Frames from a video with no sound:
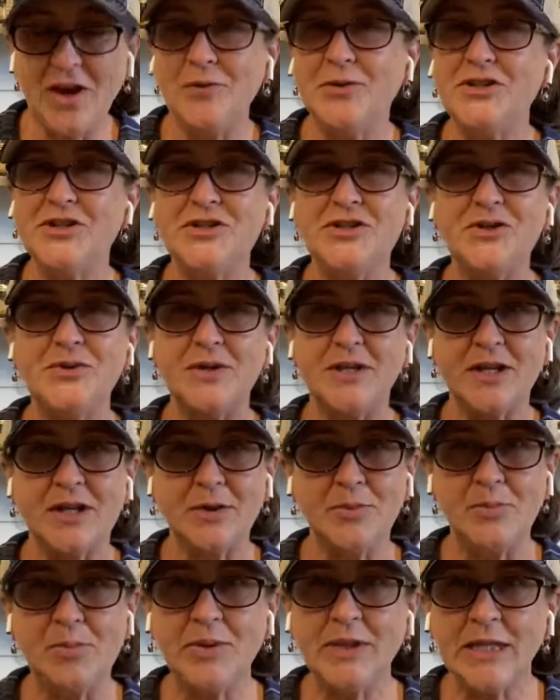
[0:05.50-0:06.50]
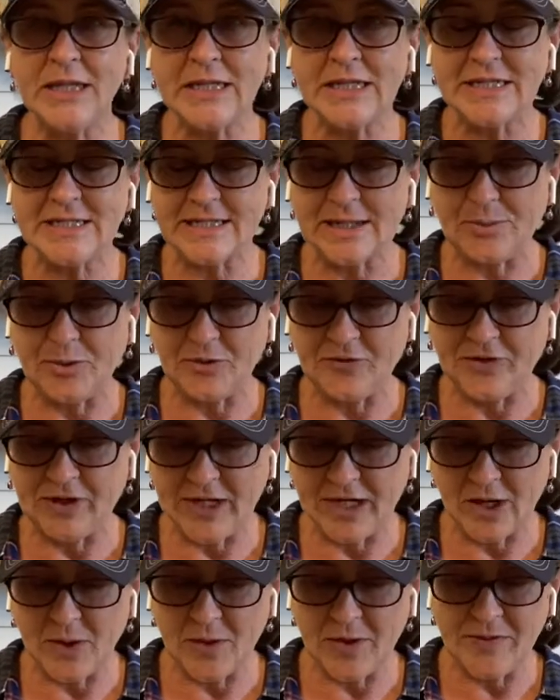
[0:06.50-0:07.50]
would just do a completely separate
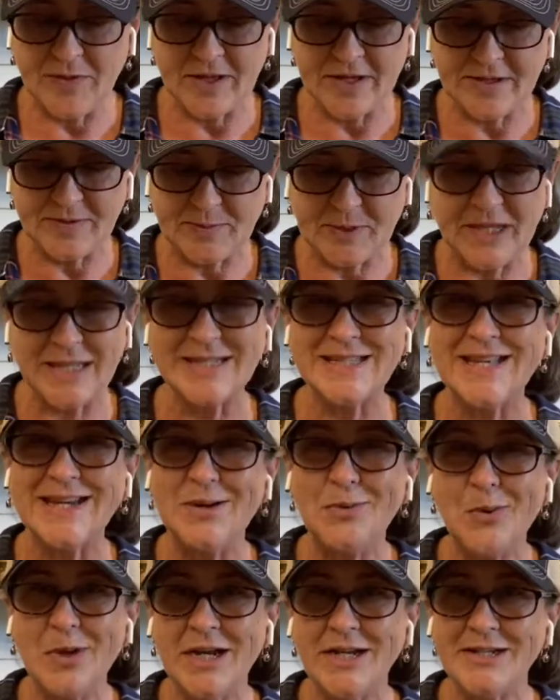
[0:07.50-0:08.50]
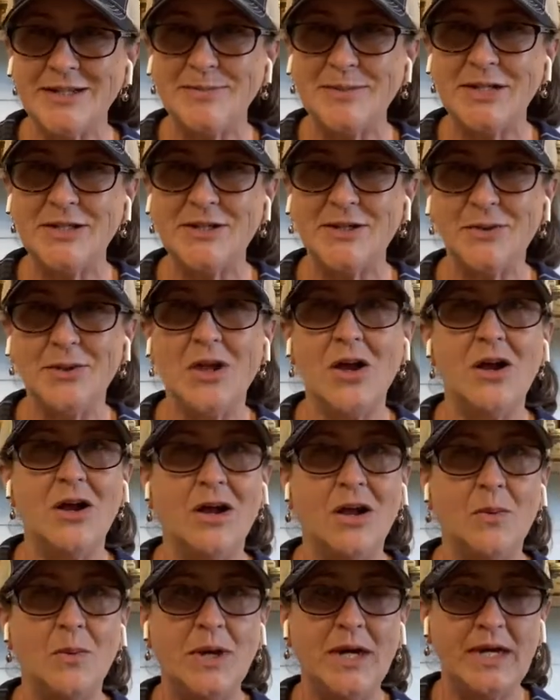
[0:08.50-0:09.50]
video on this because I didn't want it to be too long. I
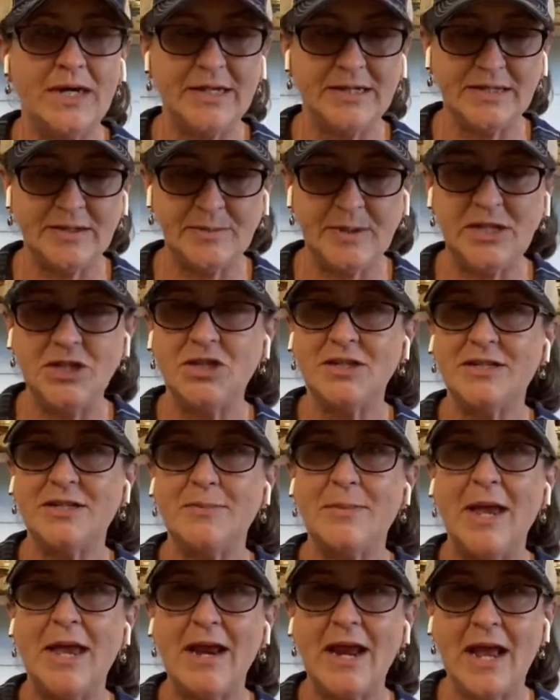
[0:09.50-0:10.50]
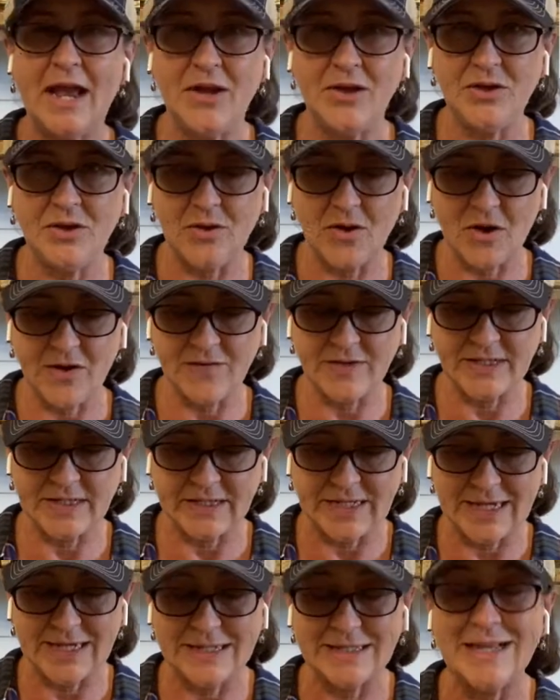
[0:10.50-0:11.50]
wanted it to be just about how you harvest
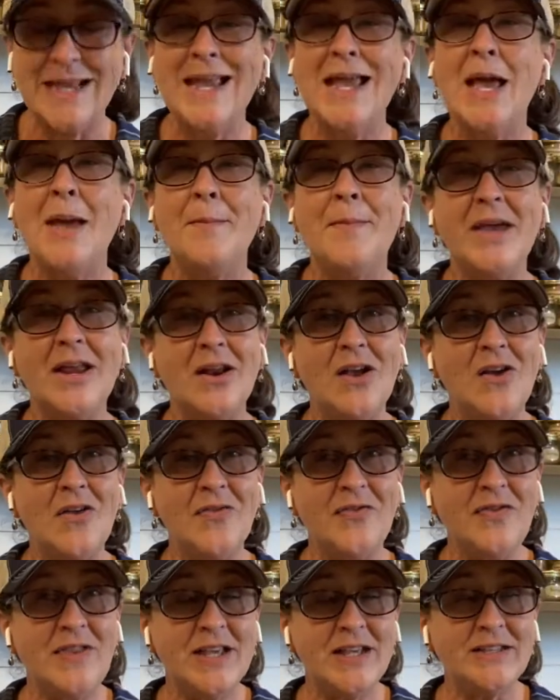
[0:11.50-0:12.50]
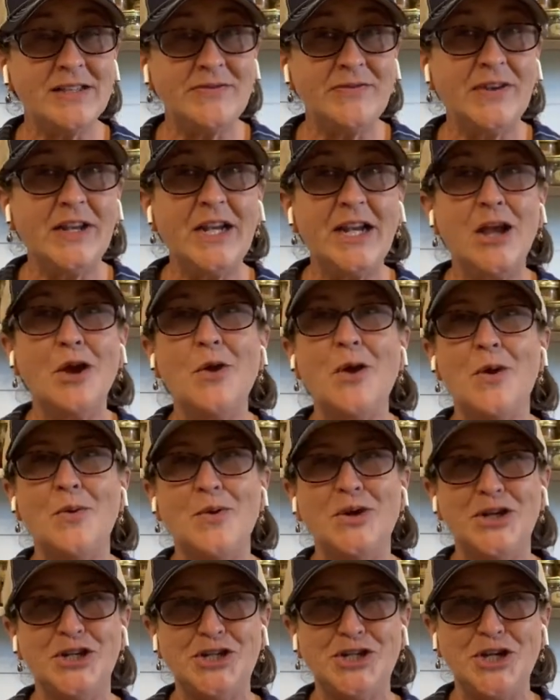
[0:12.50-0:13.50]
lettuce. But on this video, I
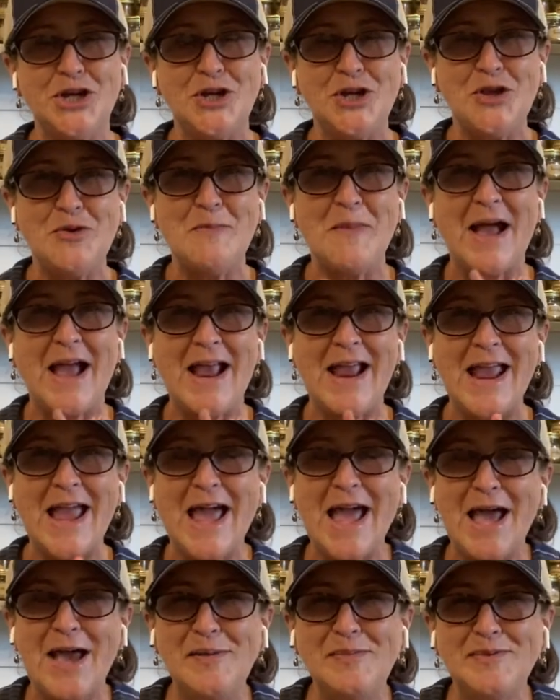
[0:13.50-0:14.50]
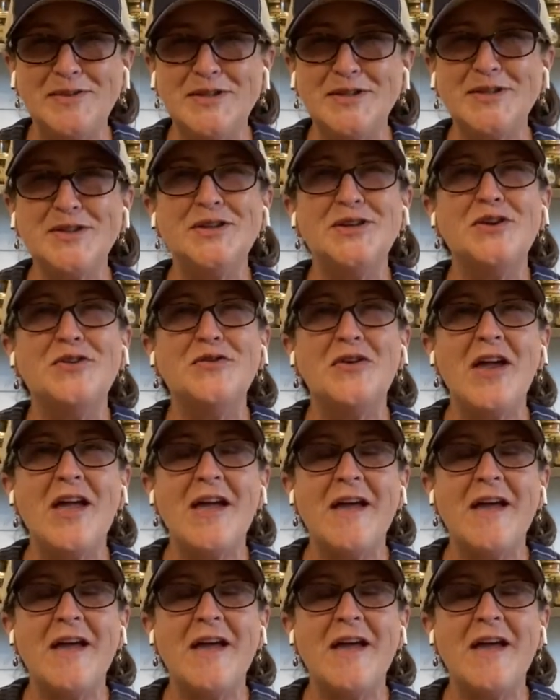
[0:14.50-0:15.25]
want to show you my absolute